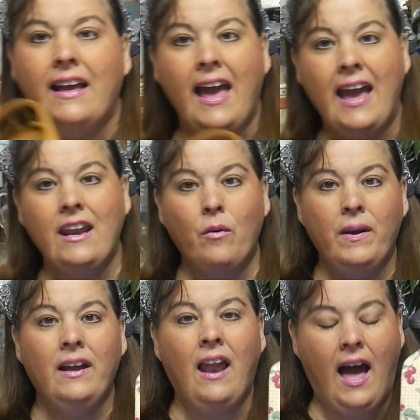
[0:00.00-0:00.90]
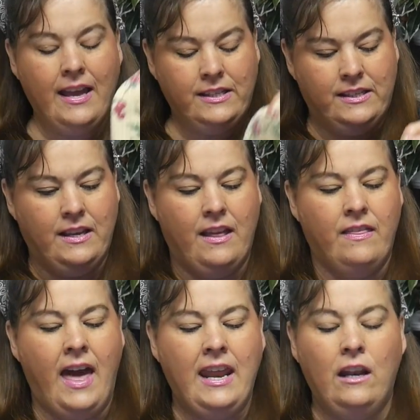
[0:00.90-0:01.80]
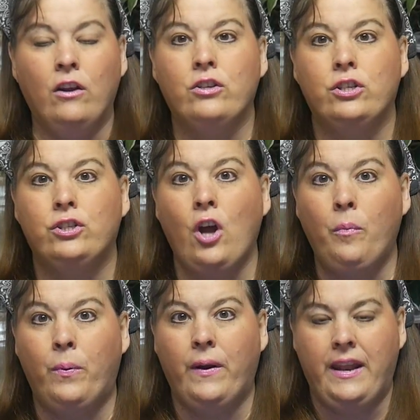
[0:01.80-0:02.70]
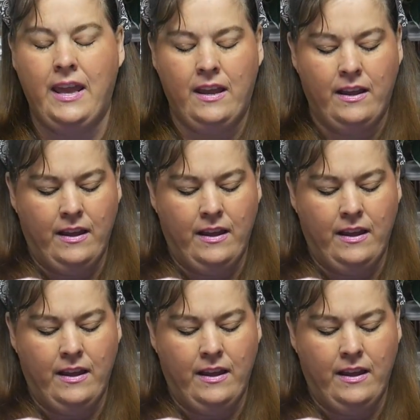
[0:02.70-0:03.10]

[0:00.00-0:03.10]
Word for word: and I realized that it looks so pretty